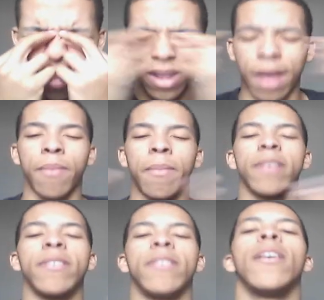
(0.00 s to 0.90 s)
didn't have a
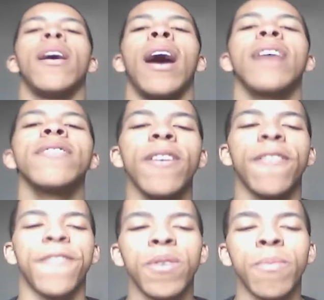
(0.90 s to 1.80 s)
message. I saw
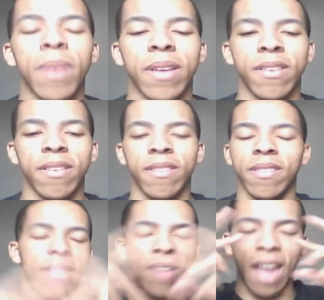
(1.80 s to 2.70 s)
a few messages in
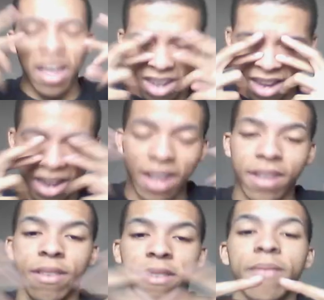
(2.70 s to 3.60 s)
this and I think I
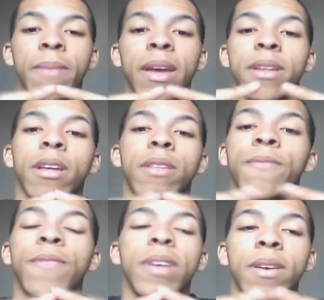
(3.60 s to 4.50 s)
gotta just make another
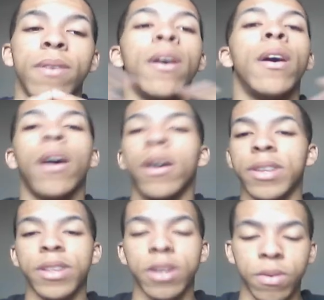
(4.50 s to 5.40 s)
video on
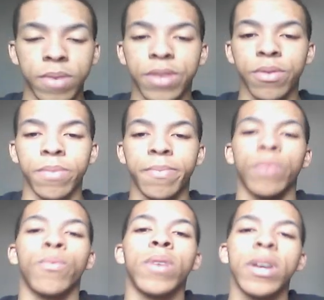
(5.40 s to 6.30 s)
it to go into it.
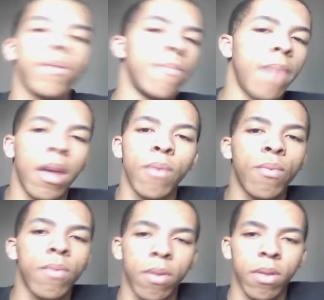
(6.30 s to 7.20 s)
But one main
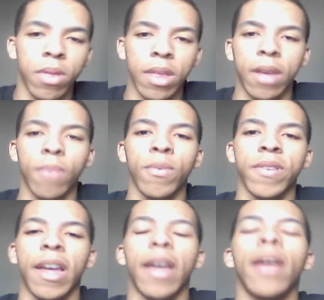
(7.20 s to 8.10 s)
thing
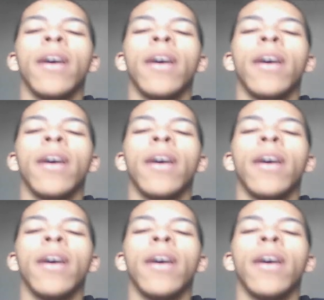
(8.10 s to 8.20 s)
was that